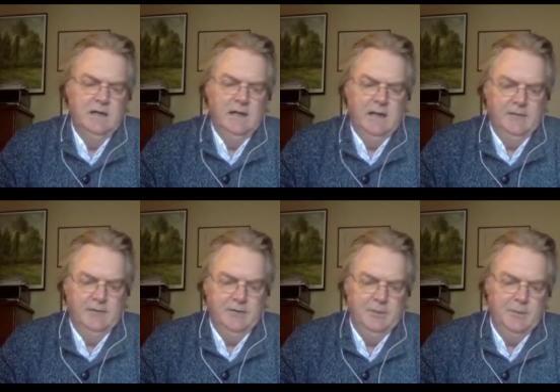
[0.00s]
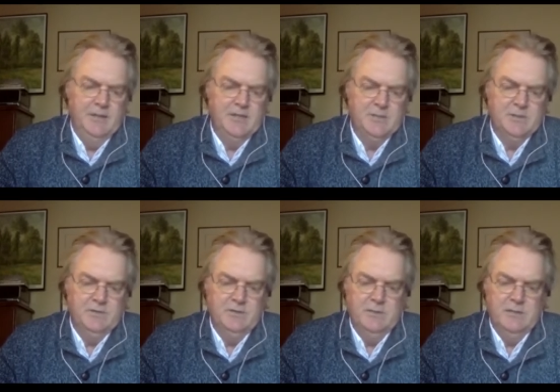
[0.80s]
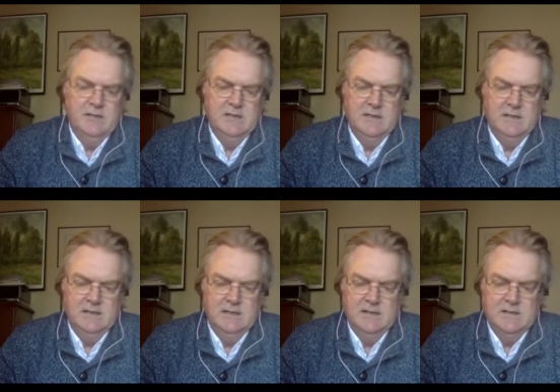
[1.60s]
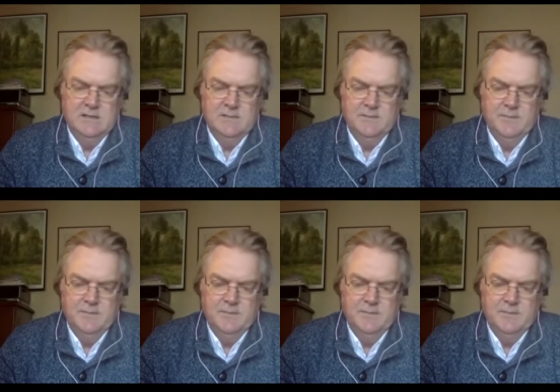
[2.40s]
after the debasement of humanity under Nazism.